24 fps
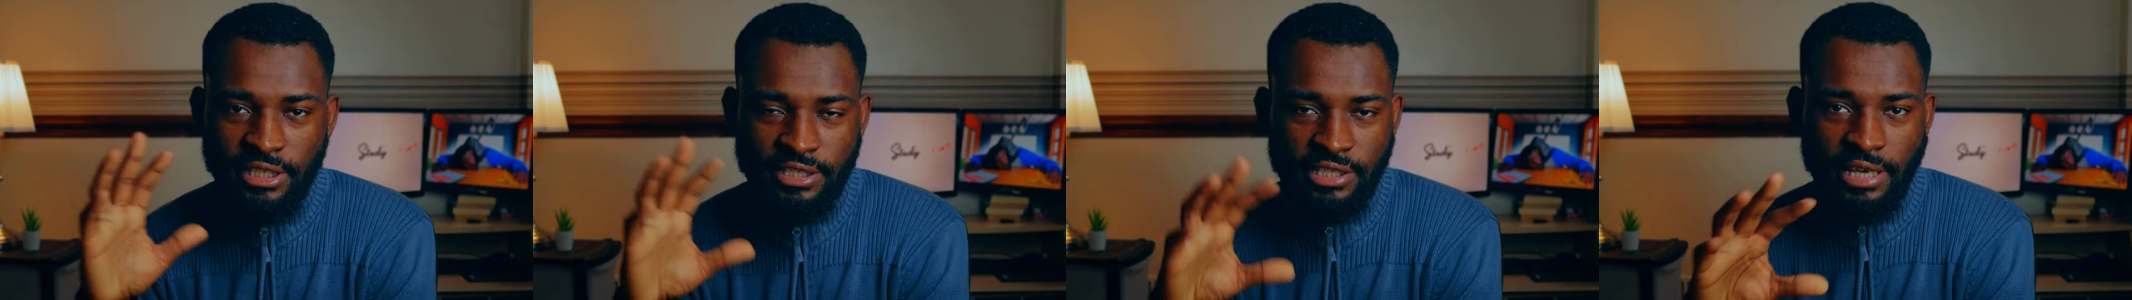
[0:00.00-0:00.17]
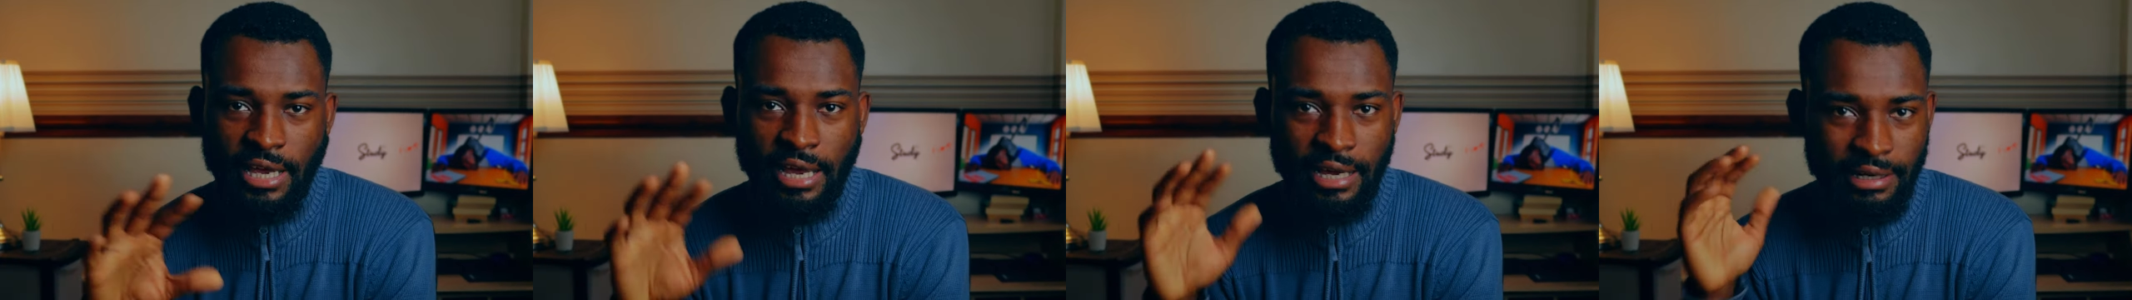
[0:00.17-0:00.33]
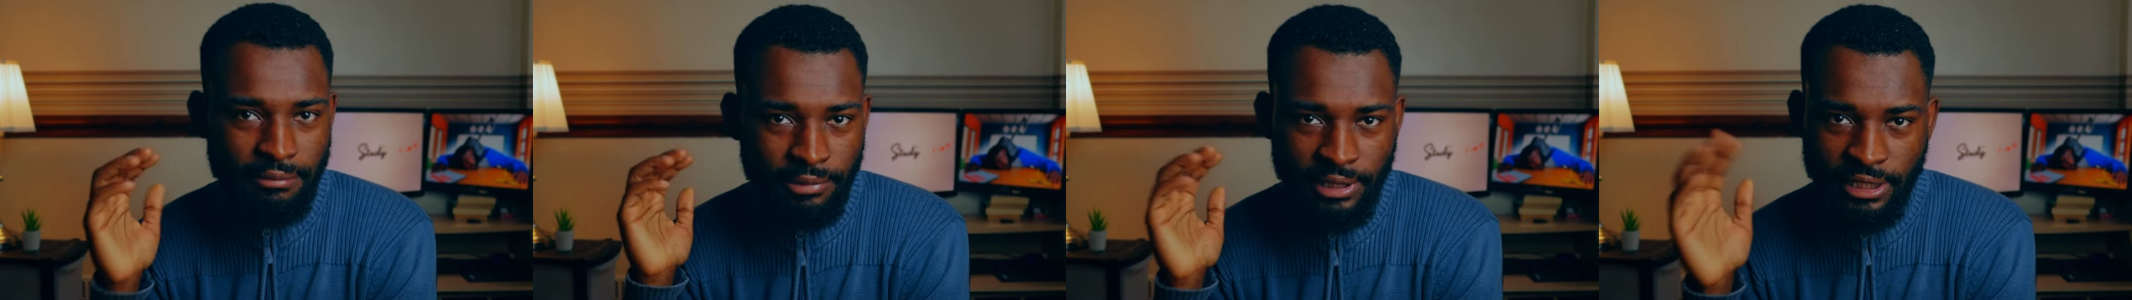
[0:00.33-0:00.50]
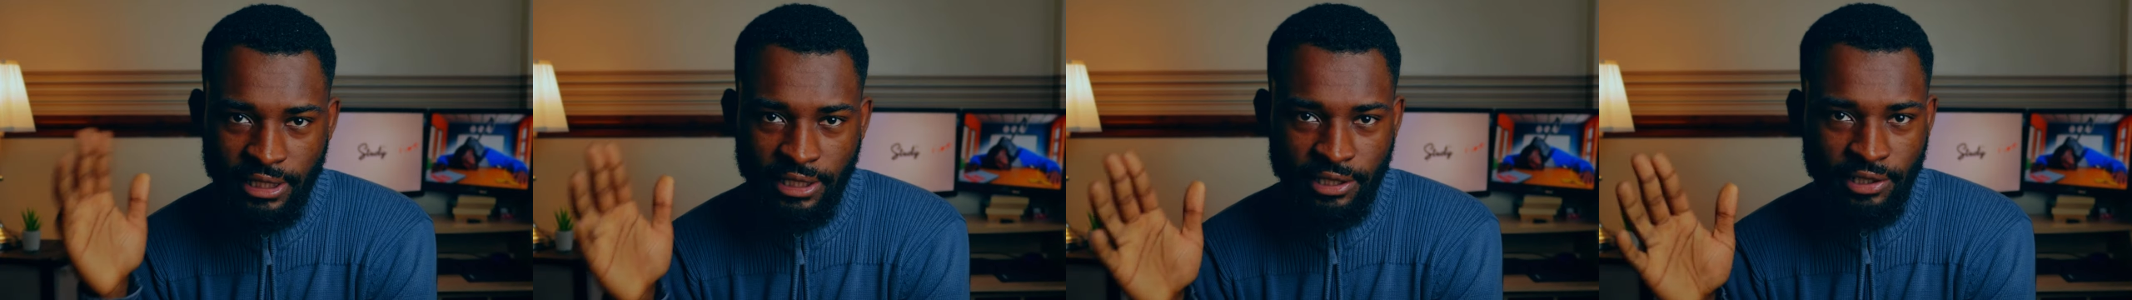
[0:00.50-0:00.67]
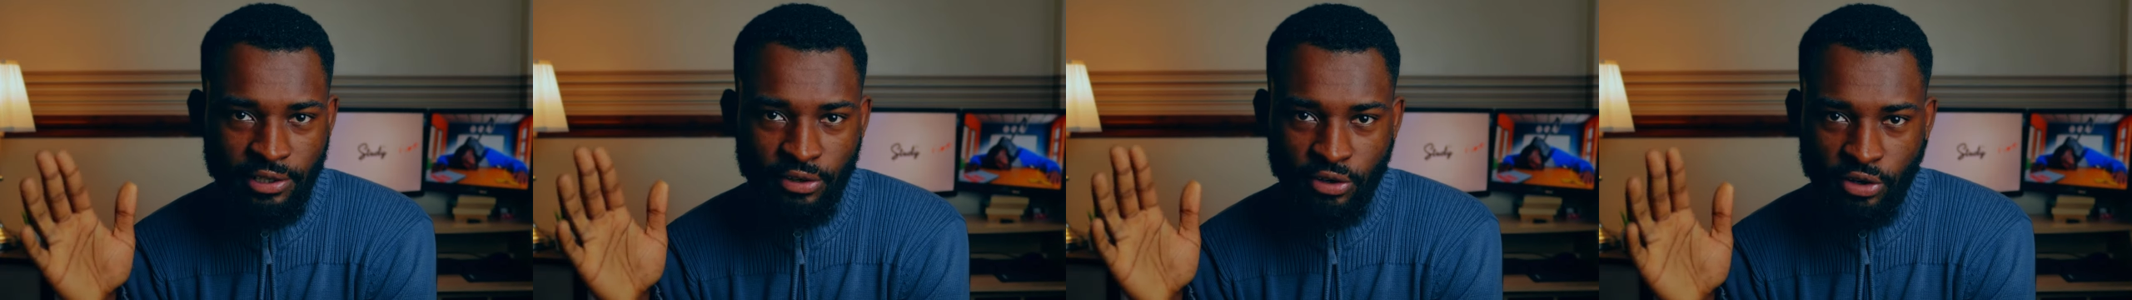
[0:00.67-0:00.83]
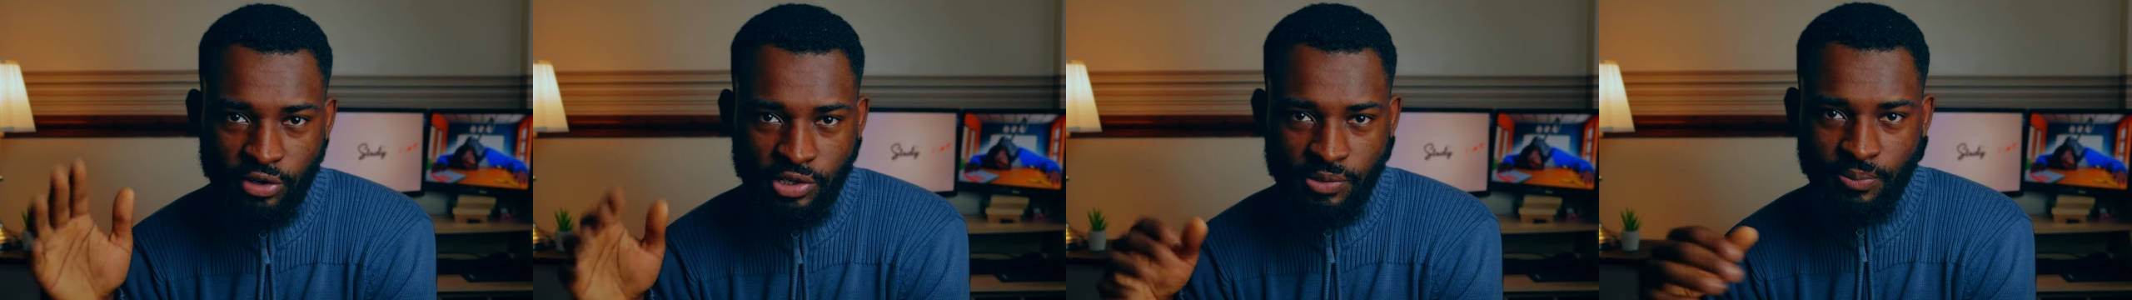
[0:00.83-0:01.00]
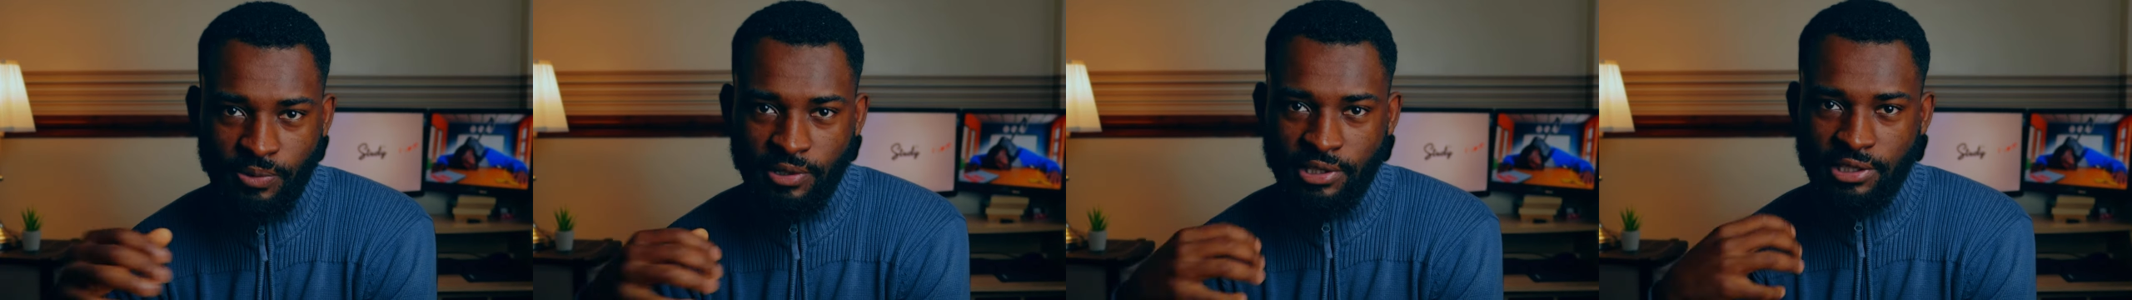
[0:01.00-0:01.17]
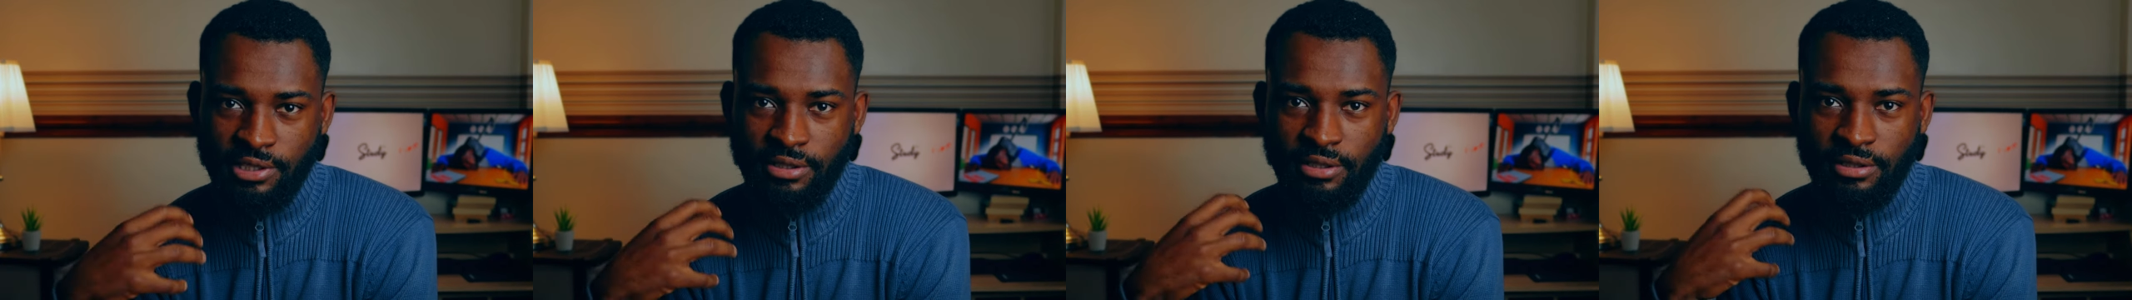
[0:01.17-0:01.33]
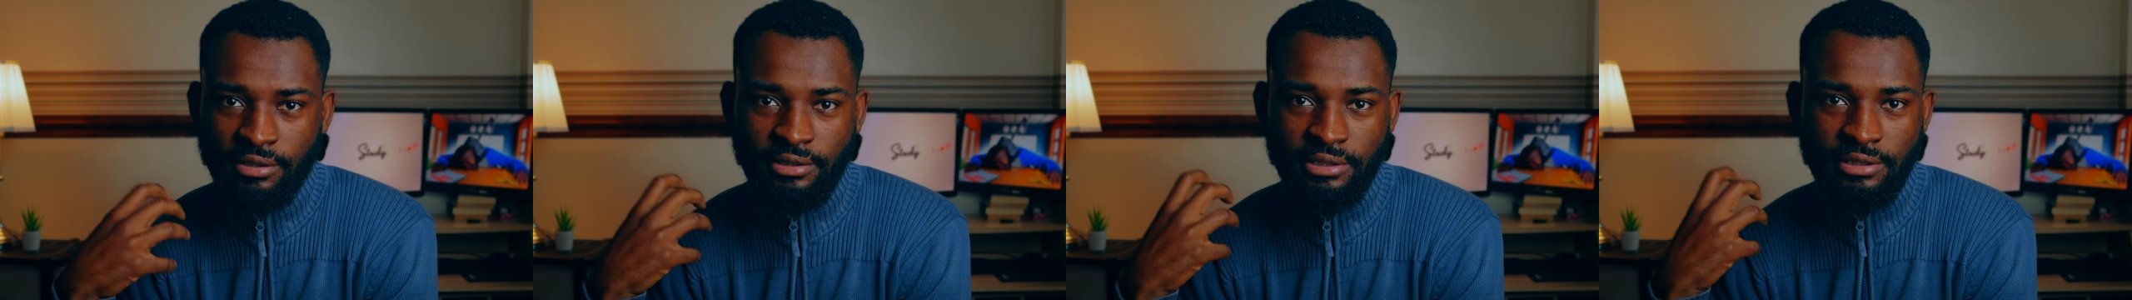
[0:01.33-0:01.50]
It's hard being in the
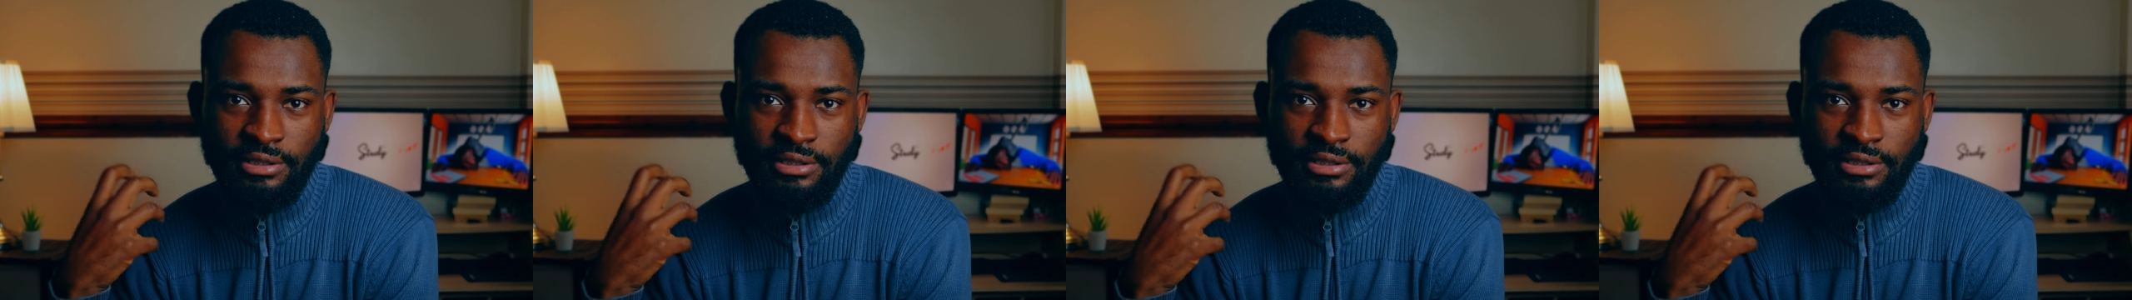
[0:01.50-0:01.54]
hospital,